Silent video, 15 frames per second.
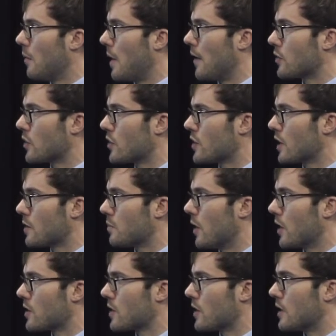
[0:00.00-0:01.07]
After 6
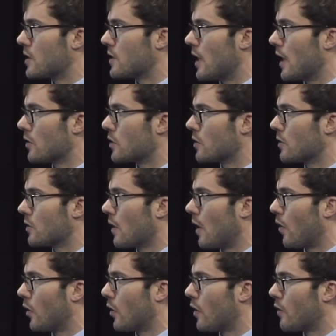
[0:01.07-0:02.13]
months, it's down to a
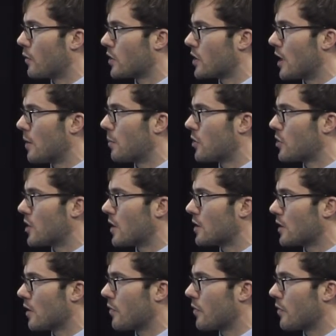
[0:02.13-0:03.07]
little over 10%